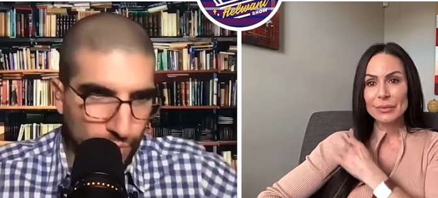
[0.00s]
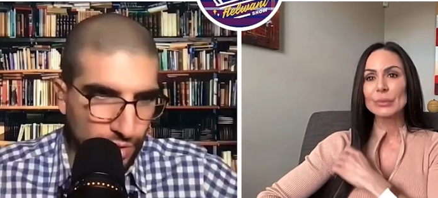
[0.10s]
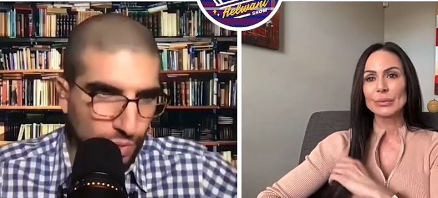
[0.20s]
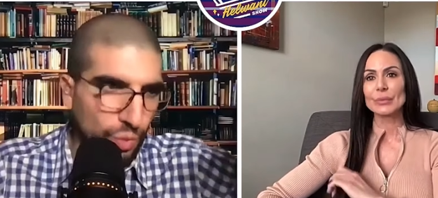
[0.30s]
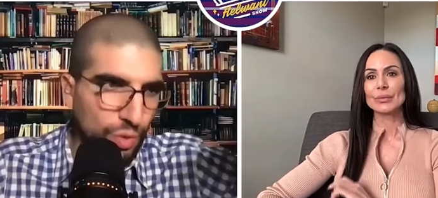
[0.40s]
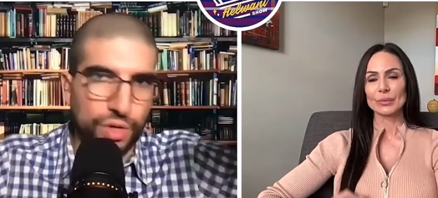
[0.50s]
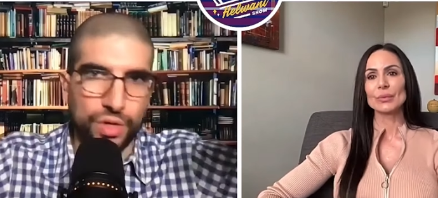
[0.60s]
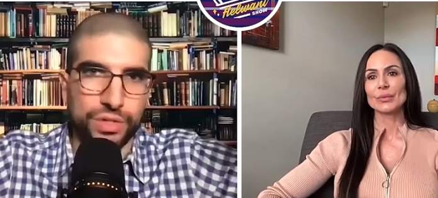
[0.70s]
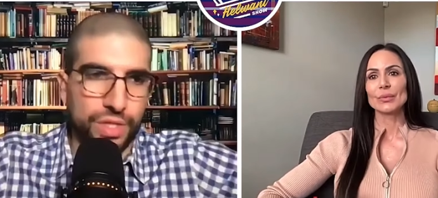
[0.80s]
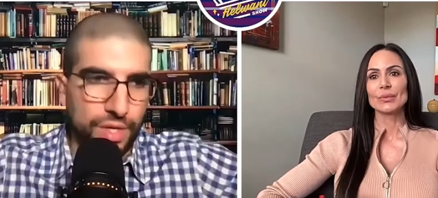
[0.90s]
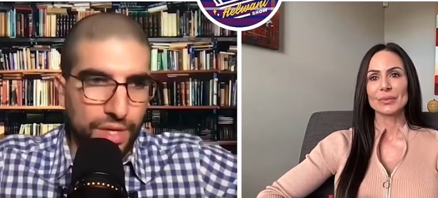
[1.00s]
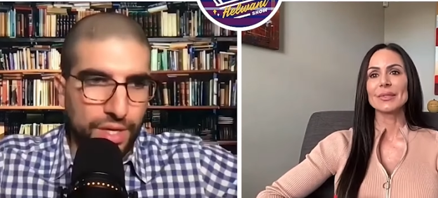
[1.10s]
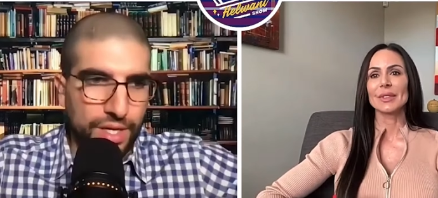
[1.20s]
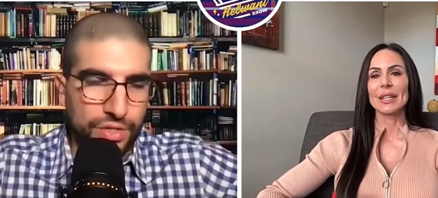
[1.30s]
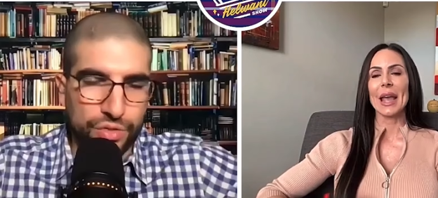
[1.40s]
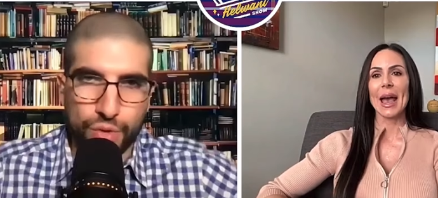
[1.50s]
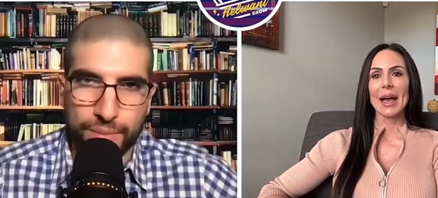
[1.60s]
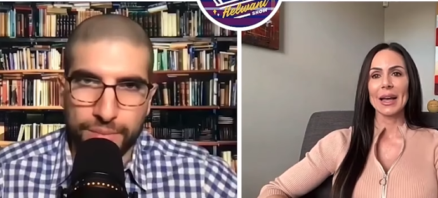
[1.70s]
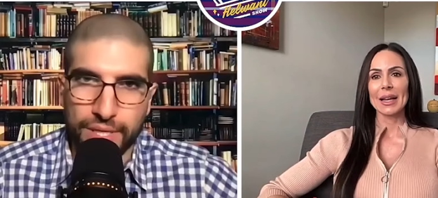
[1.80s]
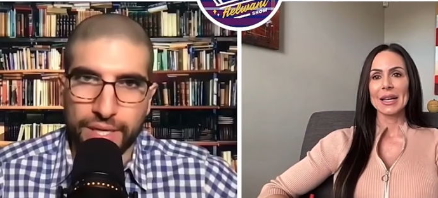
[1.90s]
Speaker 1: your world is yeah.
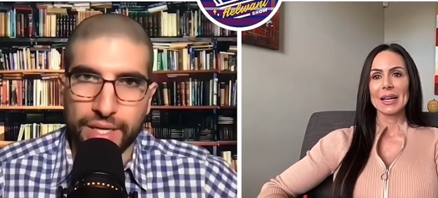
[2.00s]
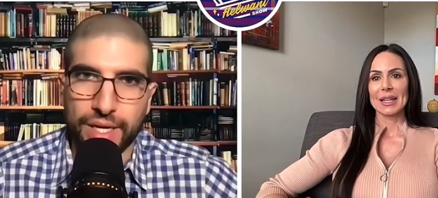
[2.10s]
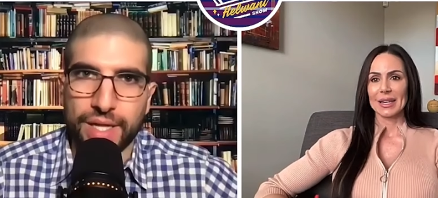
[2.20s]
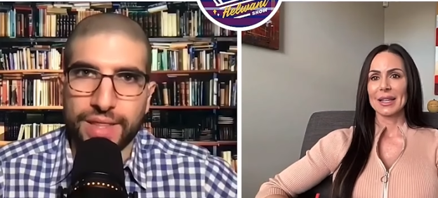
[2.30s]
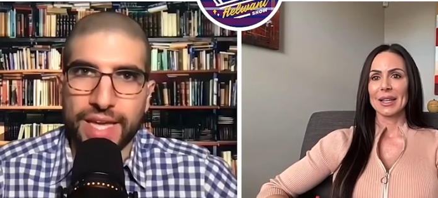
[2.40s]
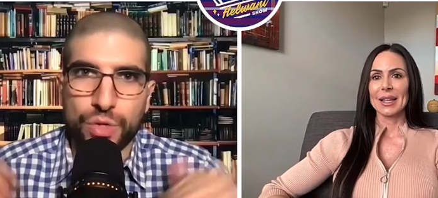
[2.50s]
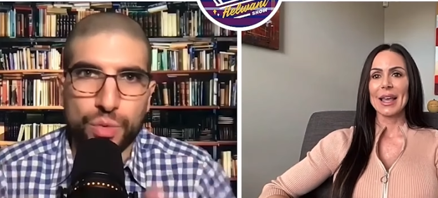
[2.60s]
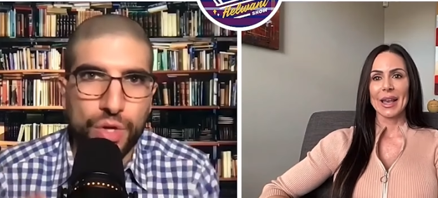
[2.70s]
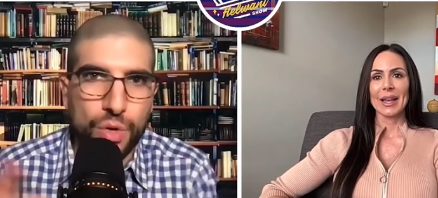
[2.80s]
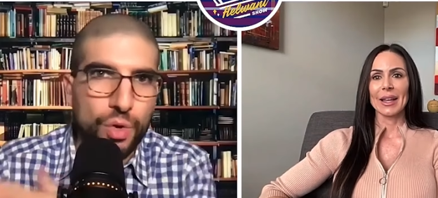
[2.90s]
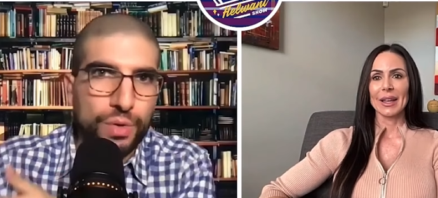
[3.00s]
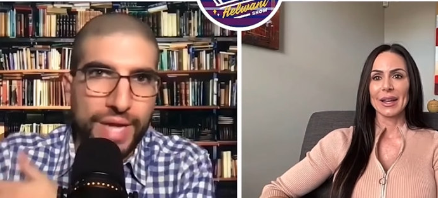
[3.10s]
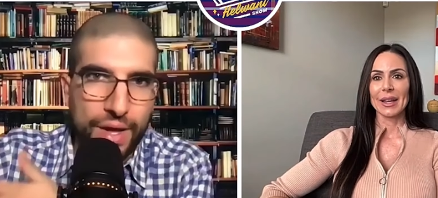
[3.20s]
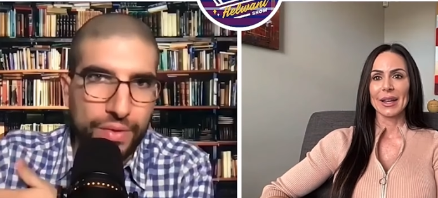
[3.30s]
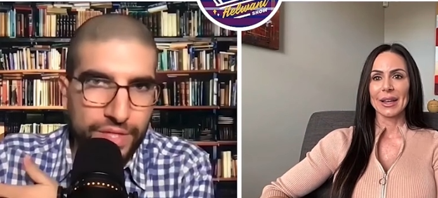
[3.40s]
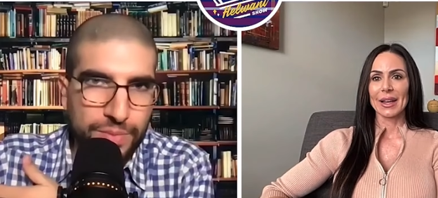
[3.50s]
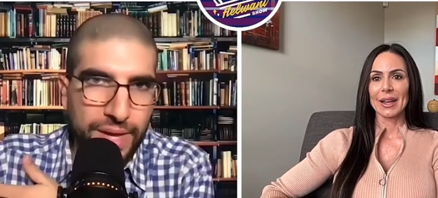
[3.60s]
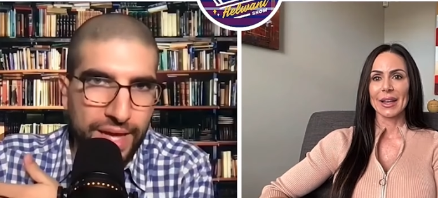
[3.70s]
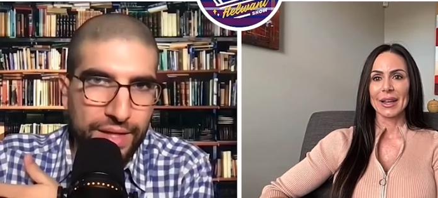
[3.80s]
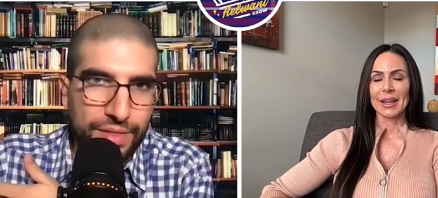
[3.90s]
crumbling, that you yeah. don't go down this
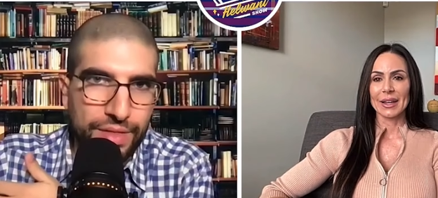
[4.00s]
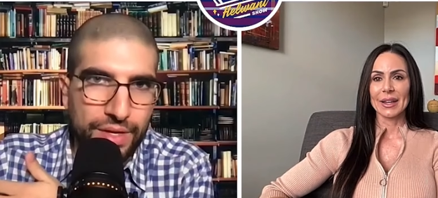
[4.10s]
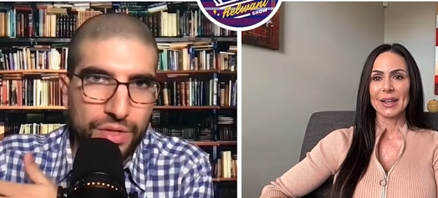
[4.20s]
path?